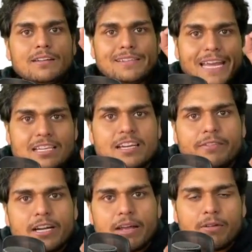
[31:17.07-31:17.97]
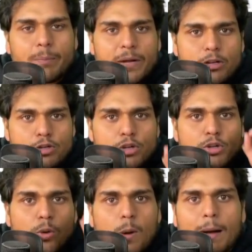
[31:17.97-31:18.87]
test driven development, you should
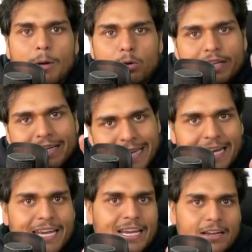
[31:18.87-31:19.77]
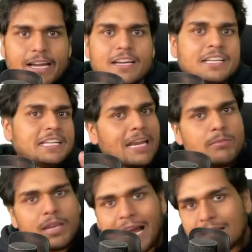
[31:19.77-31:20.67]
know about the technique, right? It can
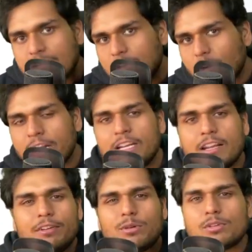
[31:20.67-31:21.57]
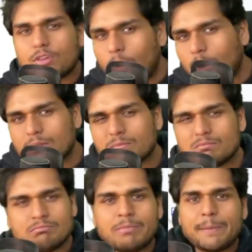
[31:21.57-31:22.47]
be asked in your interviews, or
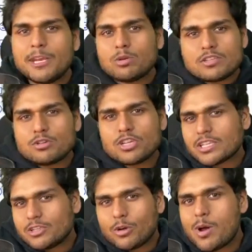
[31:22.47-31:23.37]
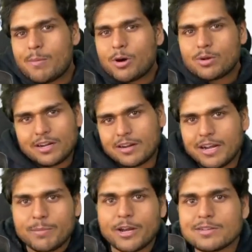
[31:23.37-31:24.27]
maybe you should just know about it,
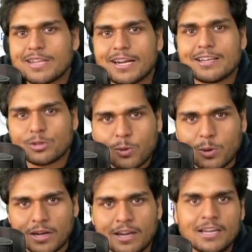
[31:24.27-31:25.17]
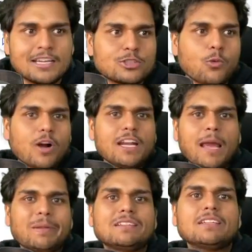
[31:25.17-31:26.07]
right? Because that is cool. So what
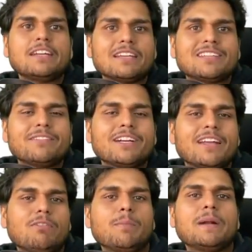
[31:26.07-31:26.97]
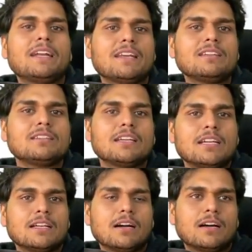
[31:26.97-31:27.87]
happens in test driven development is,
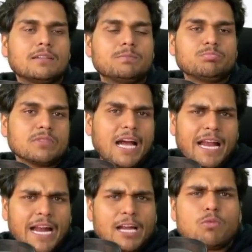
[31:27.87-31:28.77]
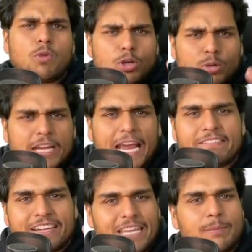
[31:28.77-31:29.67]
uh, I don't want to
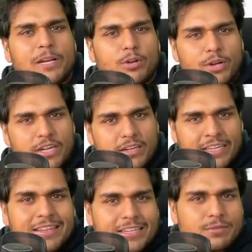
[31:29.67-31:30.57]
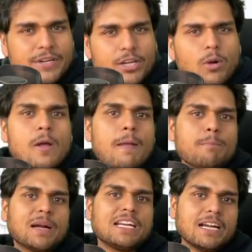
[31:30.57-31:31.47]
dive deep into it in this video,
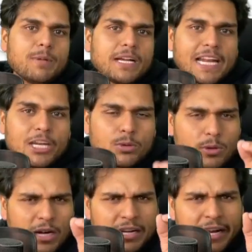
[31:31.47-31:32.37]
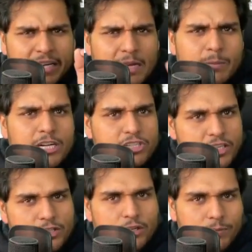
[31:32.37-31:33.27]
but let me tell you a little bit
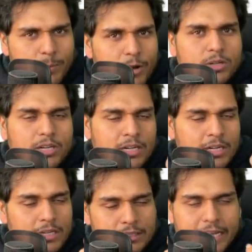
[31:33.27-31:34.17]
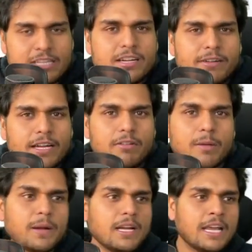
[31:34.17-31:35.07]
gist of about test driven
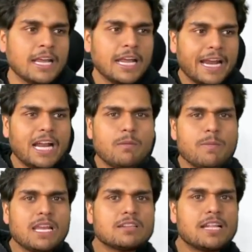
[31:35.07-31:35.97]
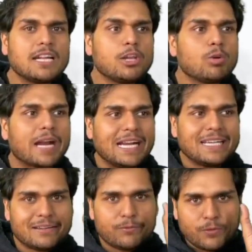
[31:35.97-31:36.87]
development. It means that
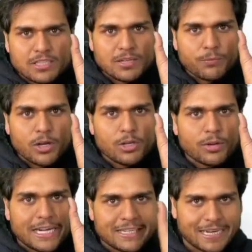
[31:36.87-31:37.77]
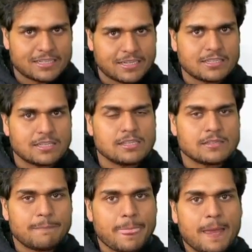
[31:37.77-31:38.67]
first of all, you write test cases,
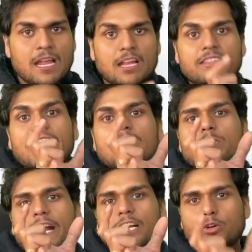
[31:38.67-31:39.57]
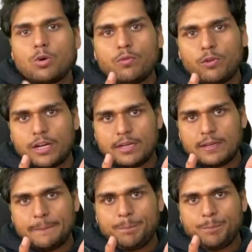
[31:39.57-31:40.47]
then you write code for it.
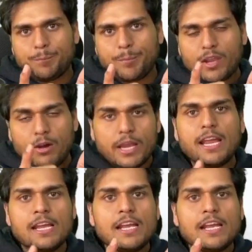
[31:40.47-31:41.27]
Okay,